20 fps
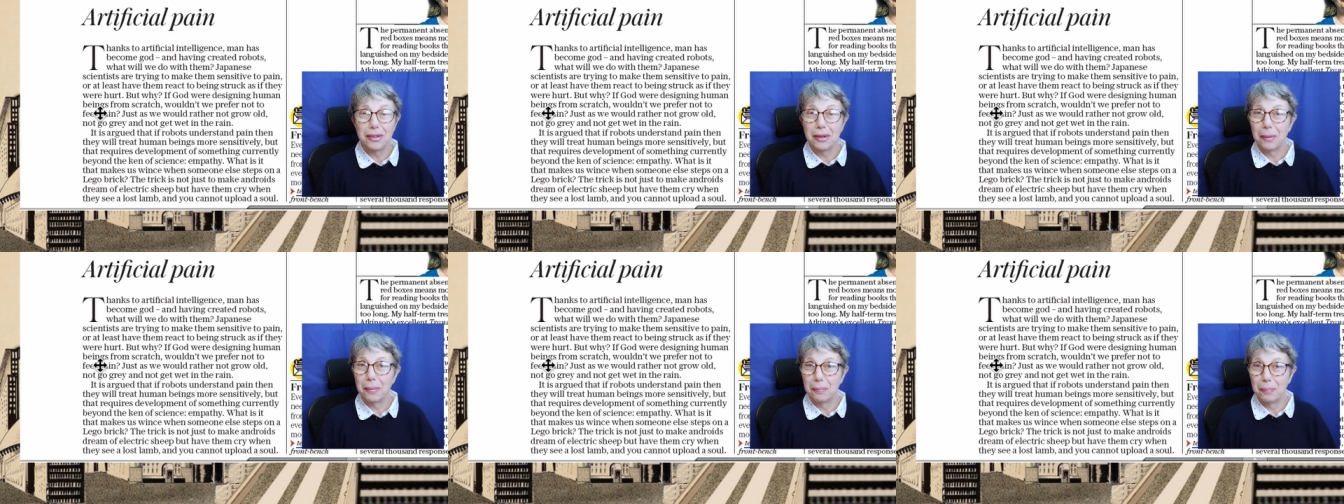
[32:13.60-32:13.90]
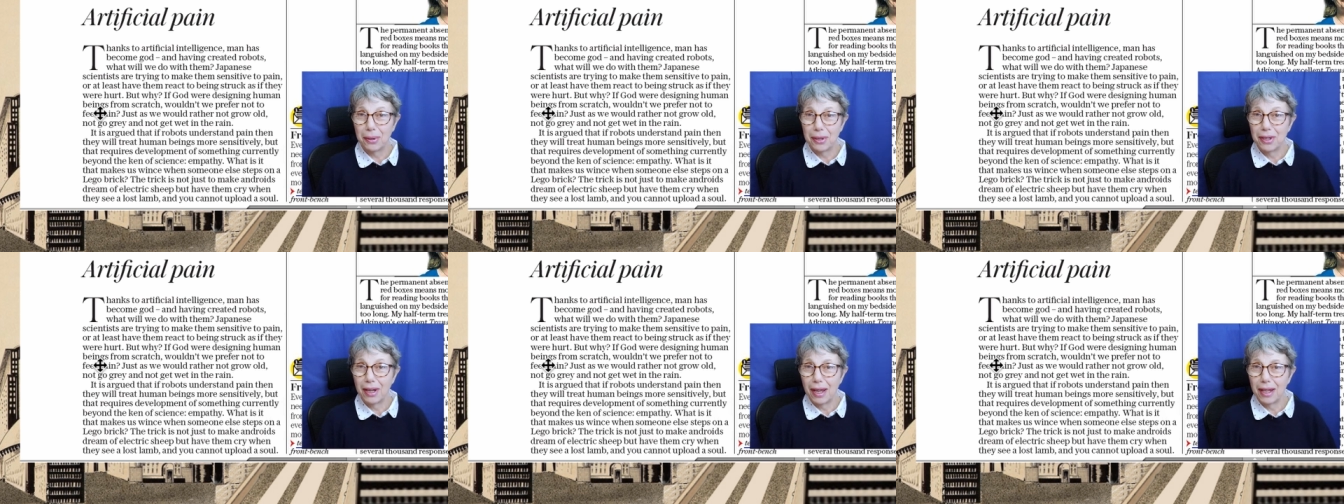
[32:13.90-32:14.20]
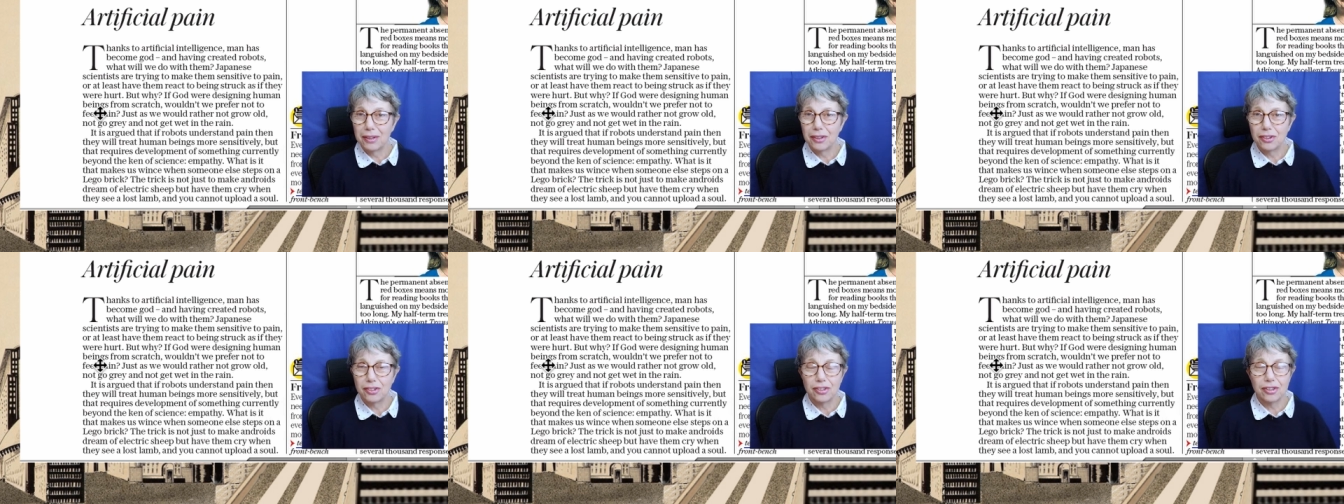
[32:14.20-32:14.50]
on a
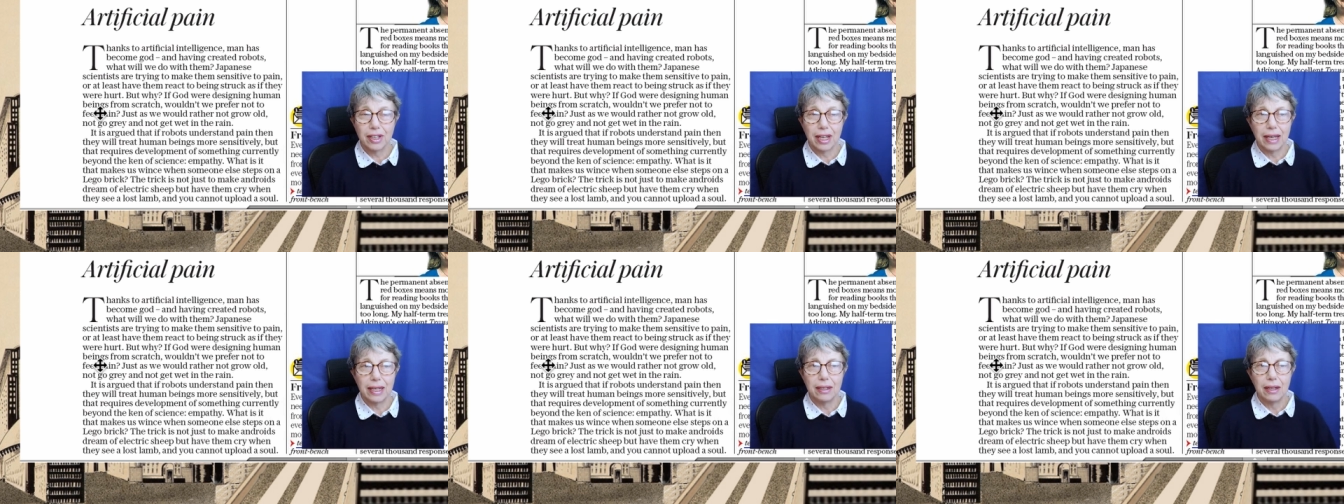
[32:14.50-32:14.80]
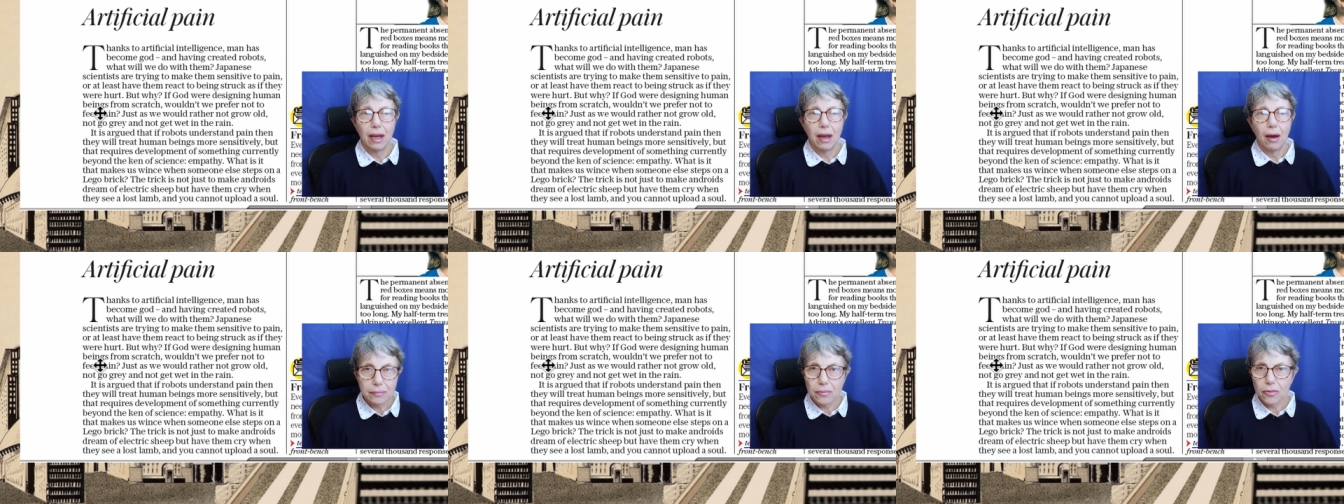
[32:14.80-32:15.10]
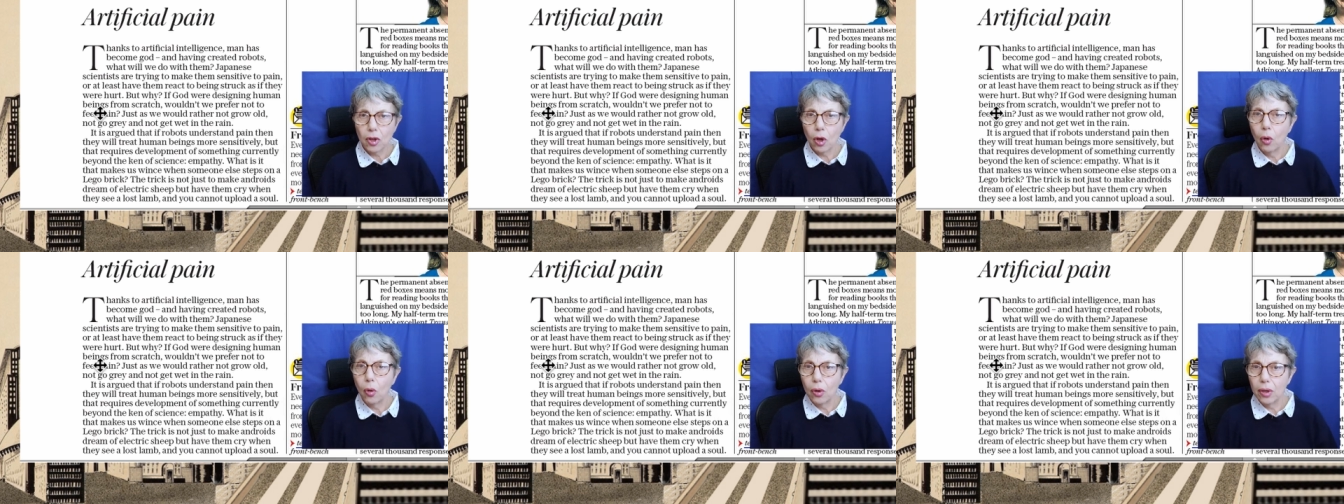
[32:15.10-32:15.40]
banana skin
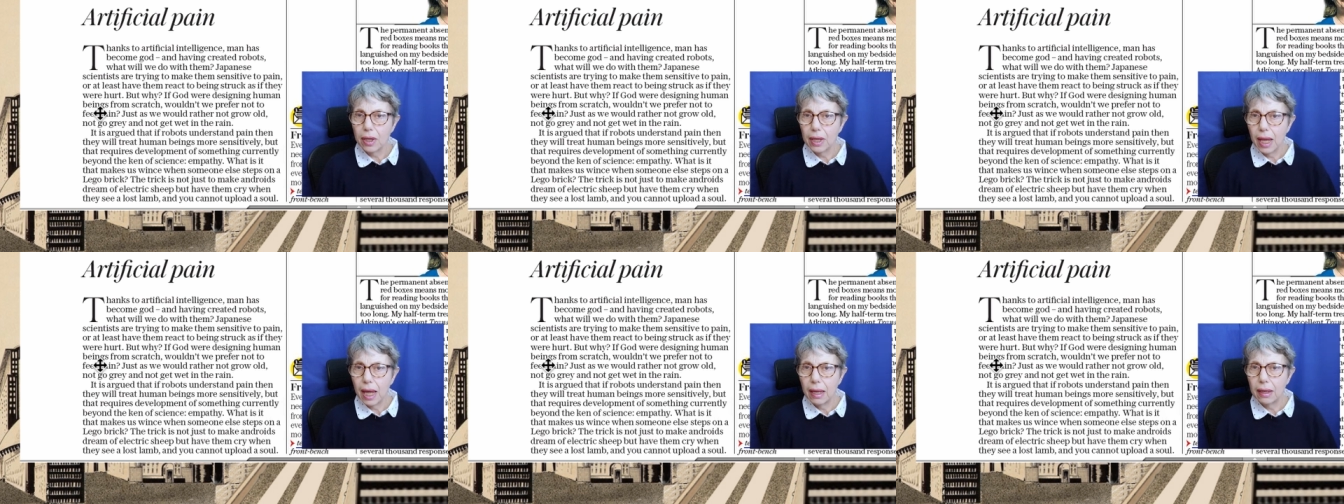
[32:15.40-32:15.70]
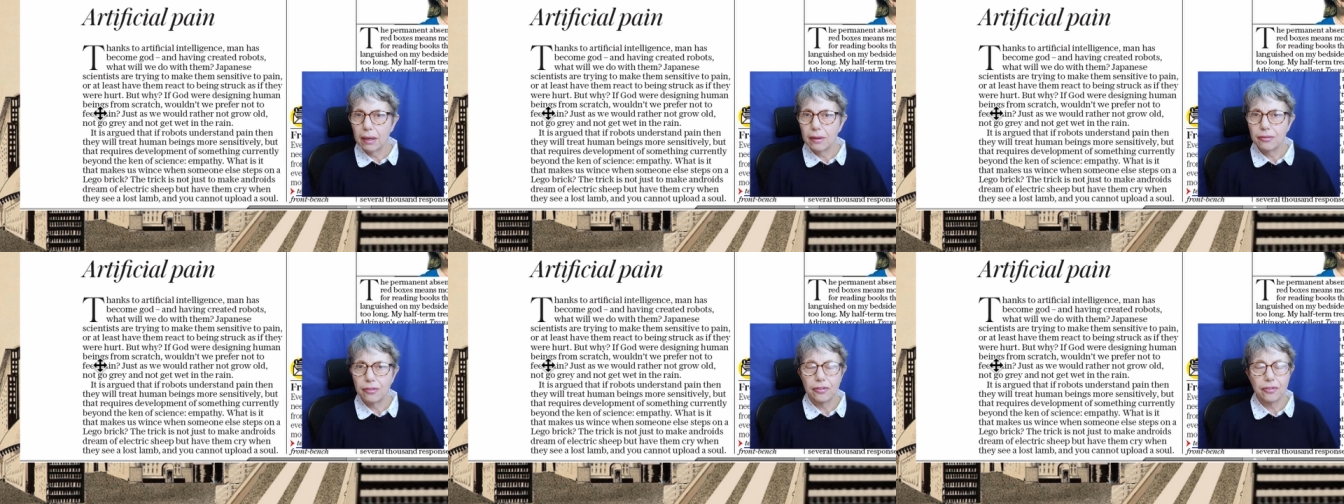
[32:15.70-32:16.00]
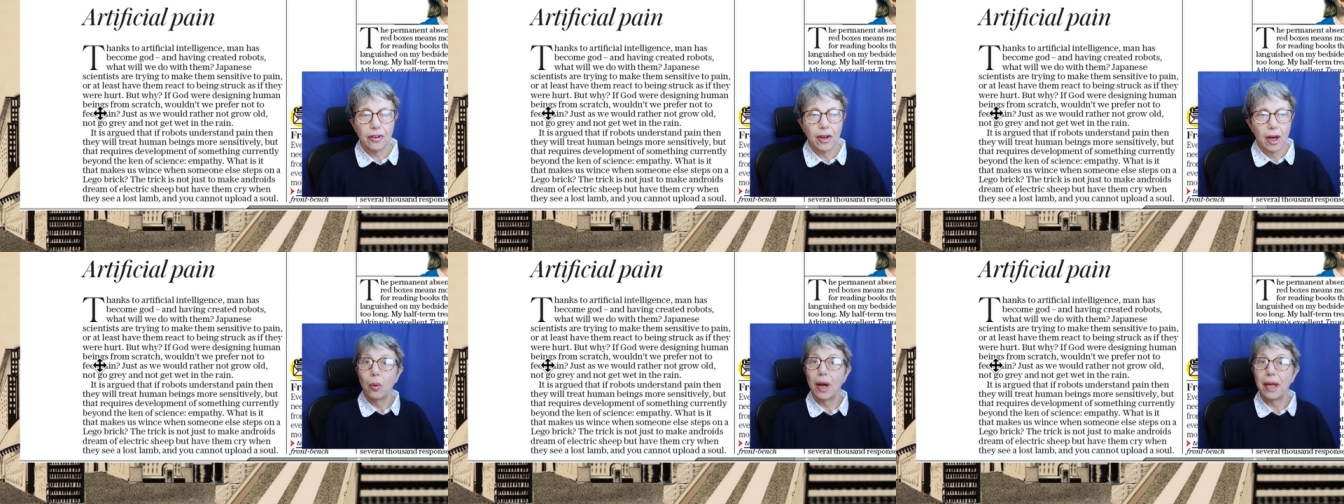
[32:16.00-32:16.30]
or
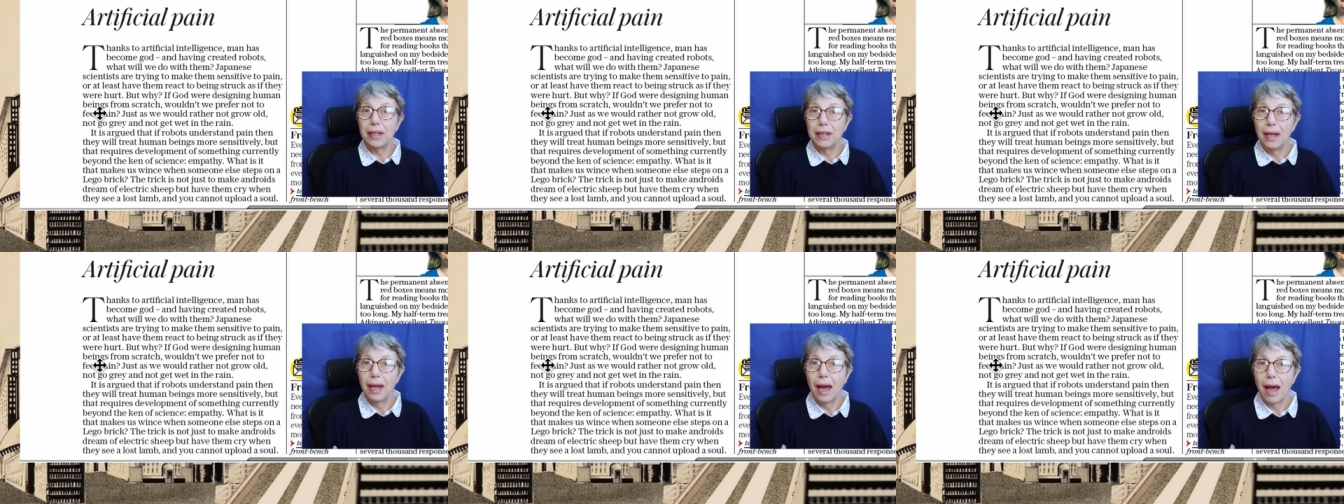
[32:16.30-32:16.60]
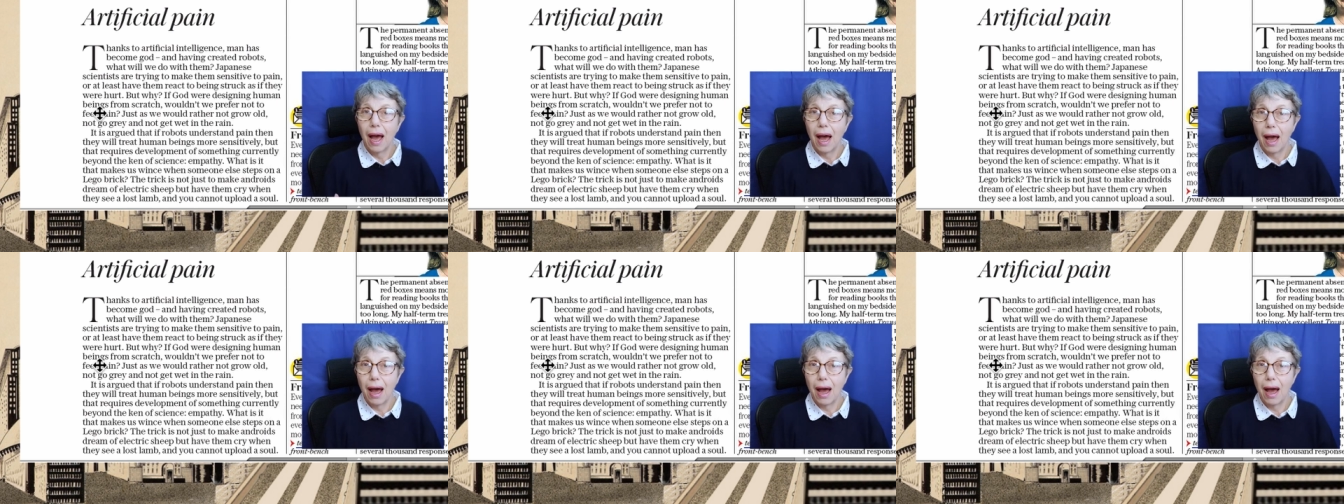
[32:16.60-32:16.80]
laugh when